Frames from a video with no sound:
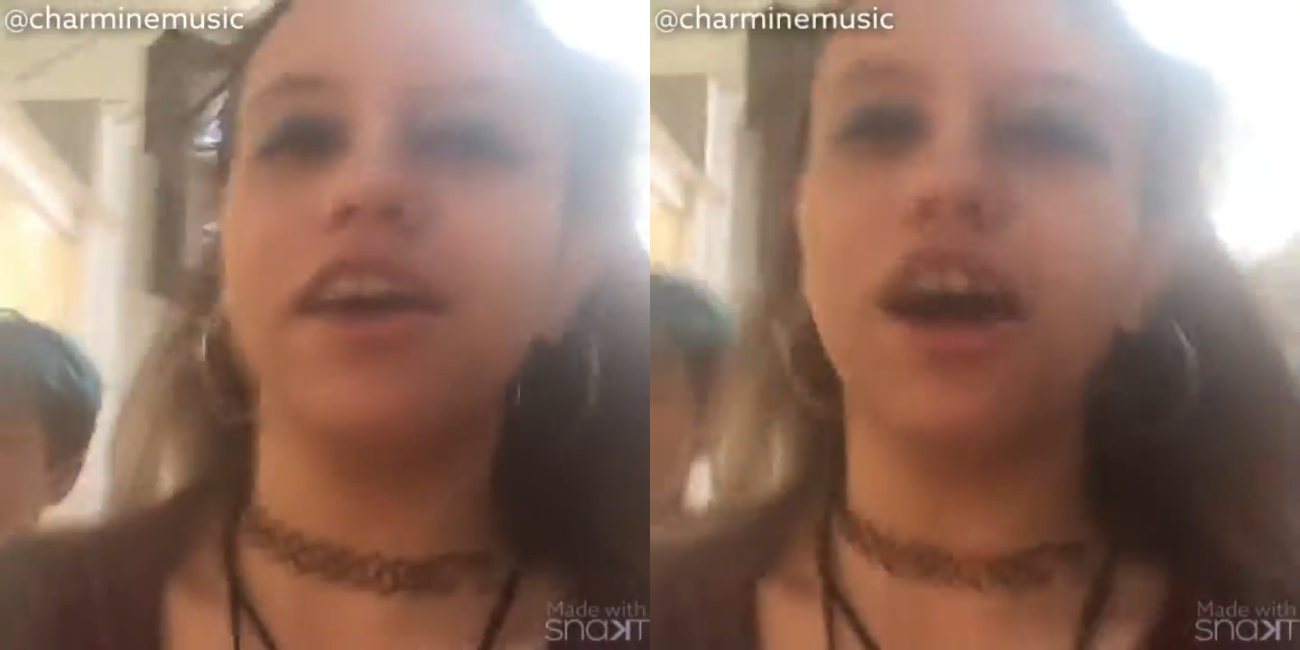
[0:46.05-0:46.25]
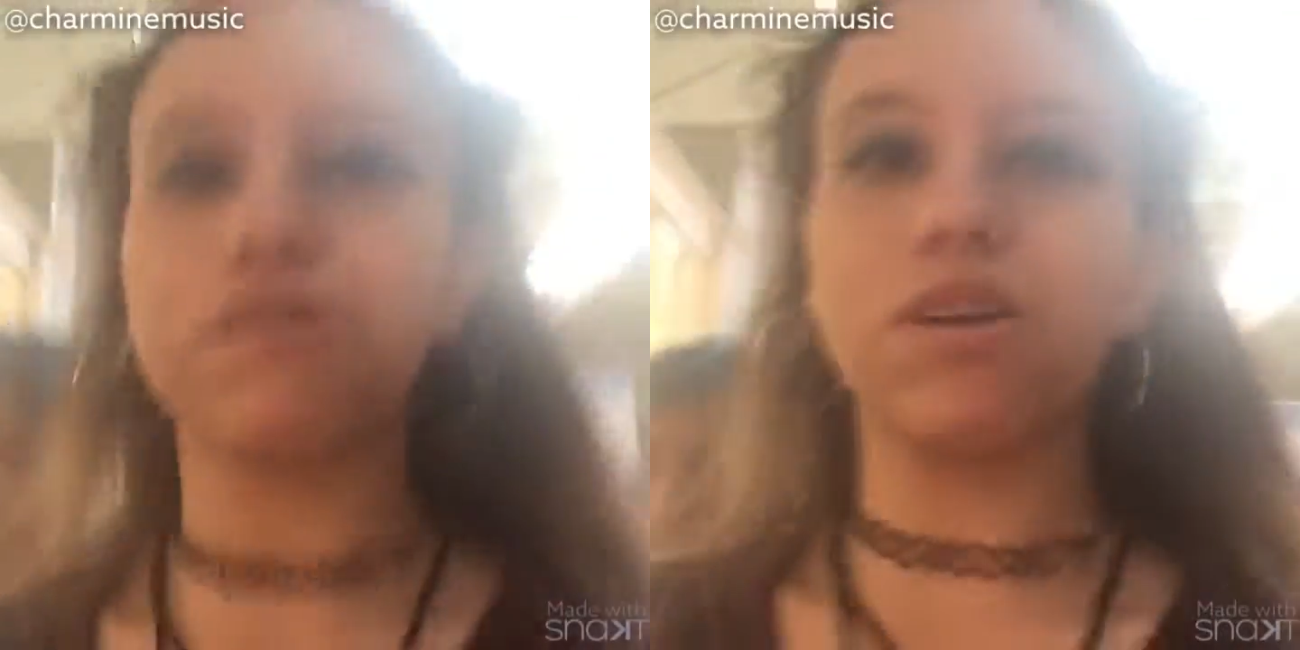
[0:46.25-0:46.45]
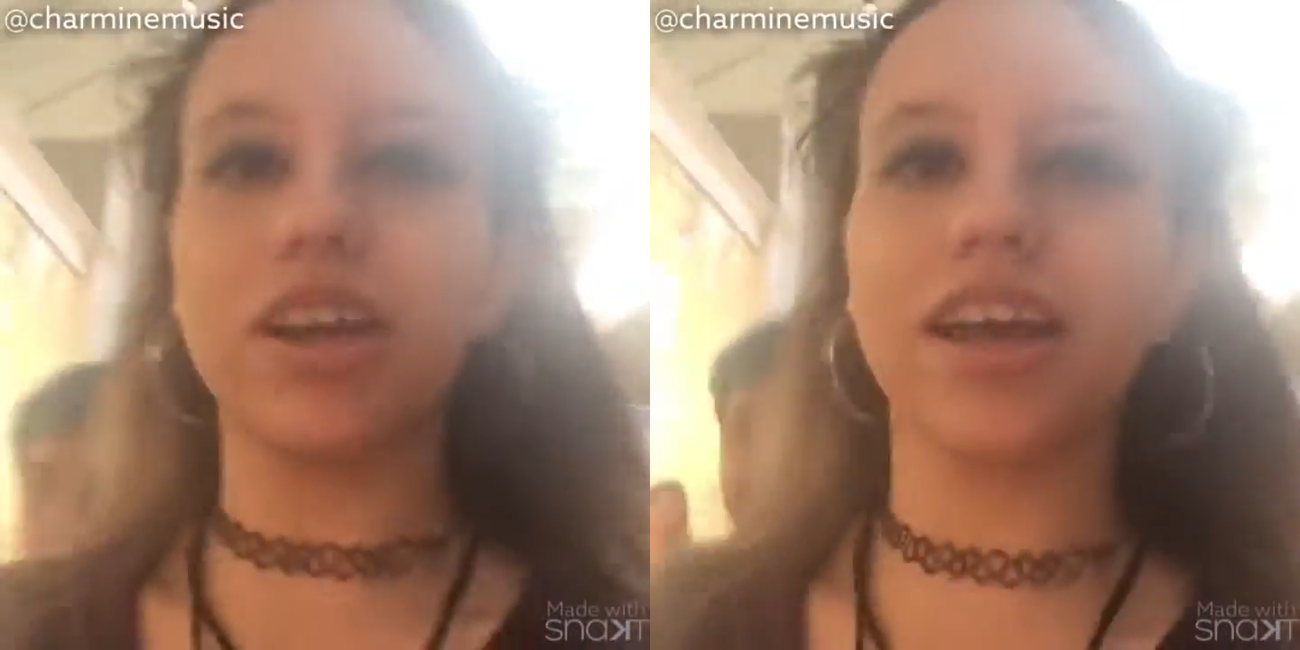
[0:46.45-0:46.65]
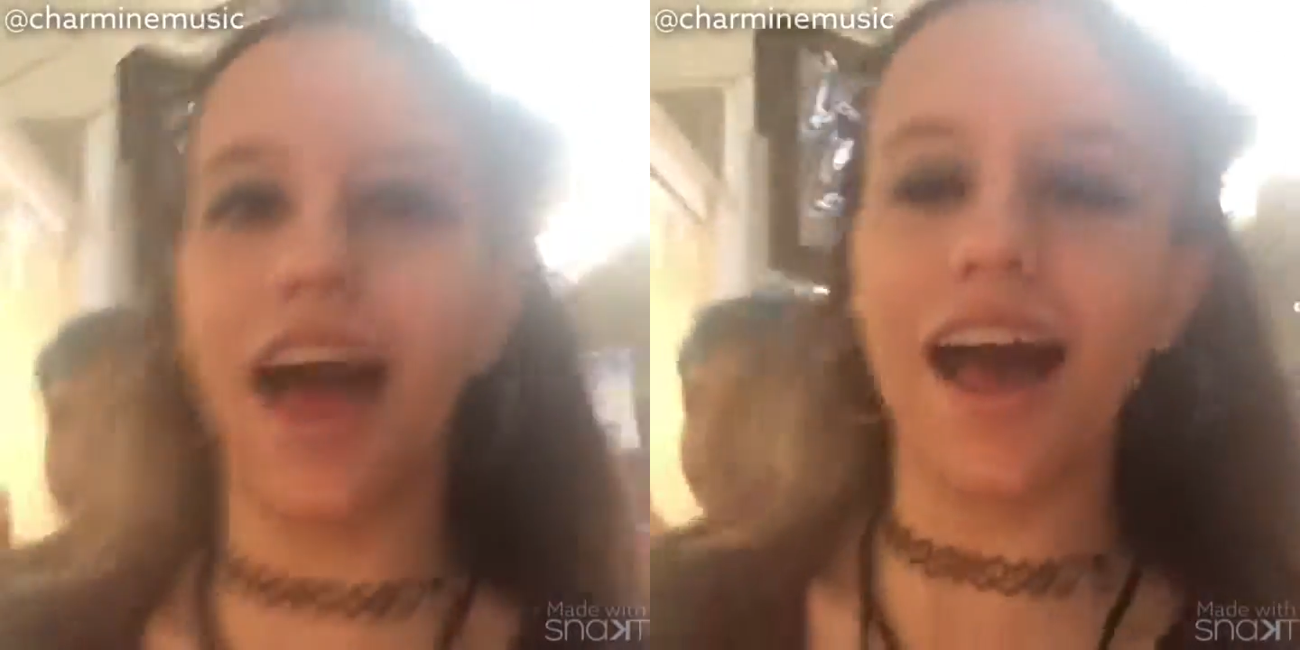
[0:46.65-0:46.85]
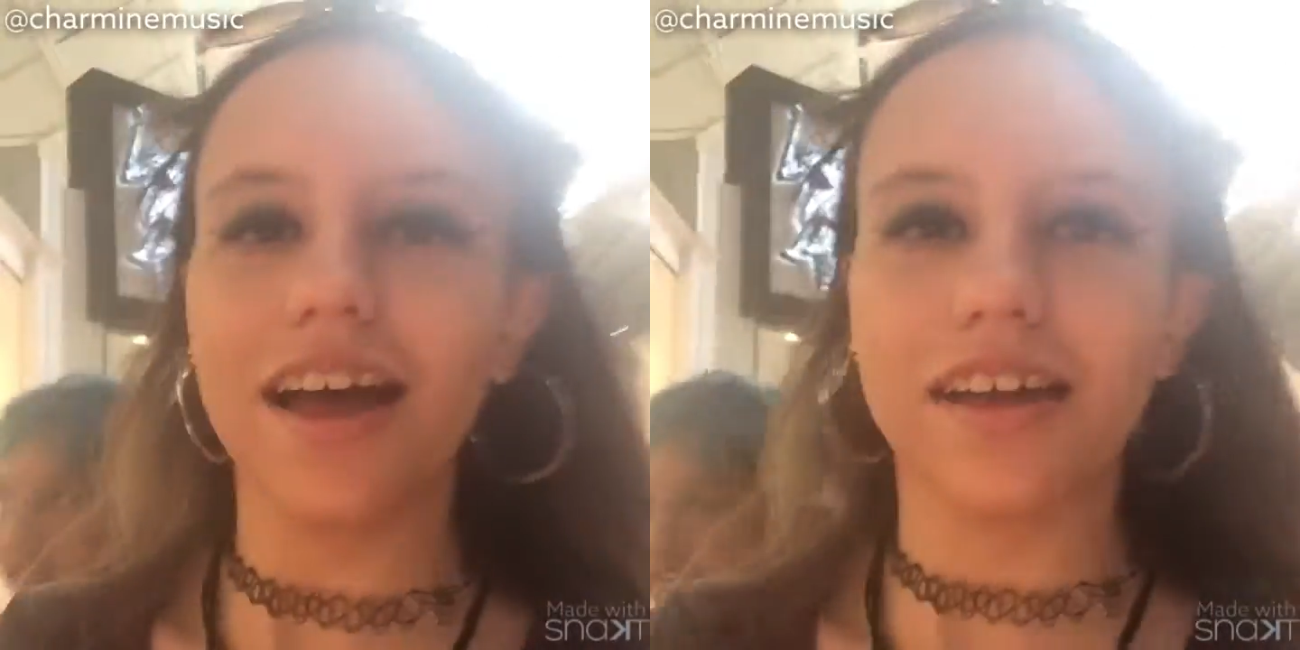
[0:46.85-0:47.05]
on what I
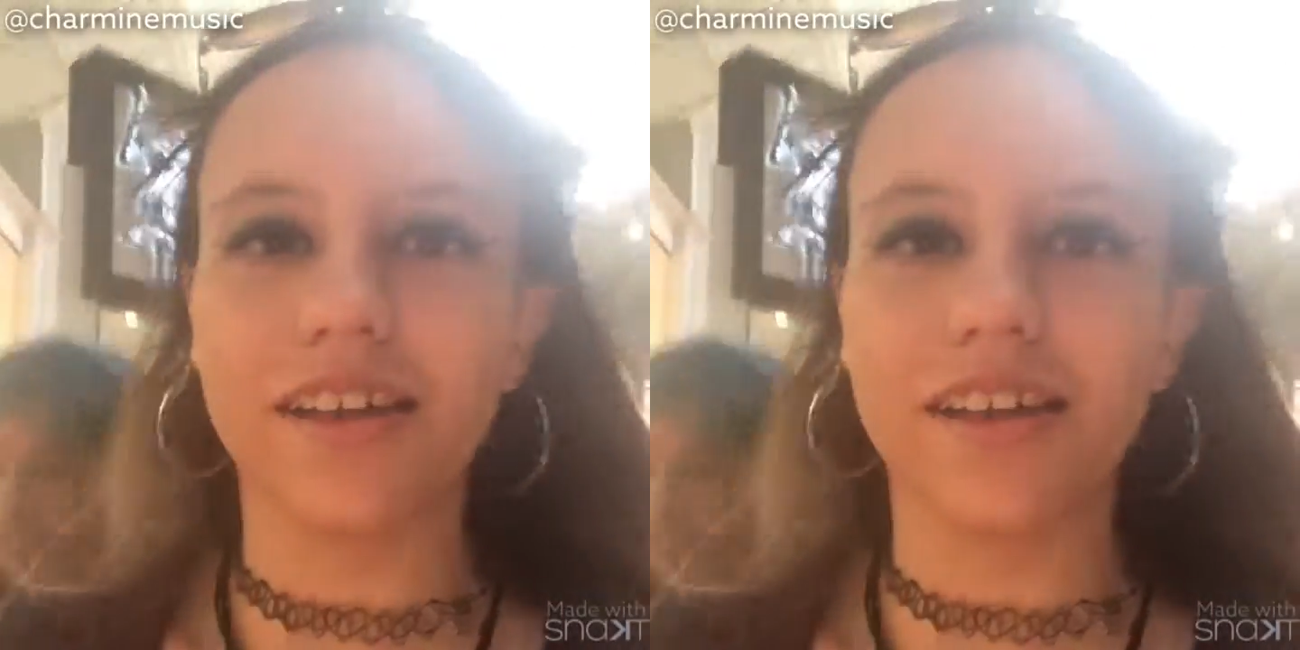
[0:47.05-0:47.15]
got.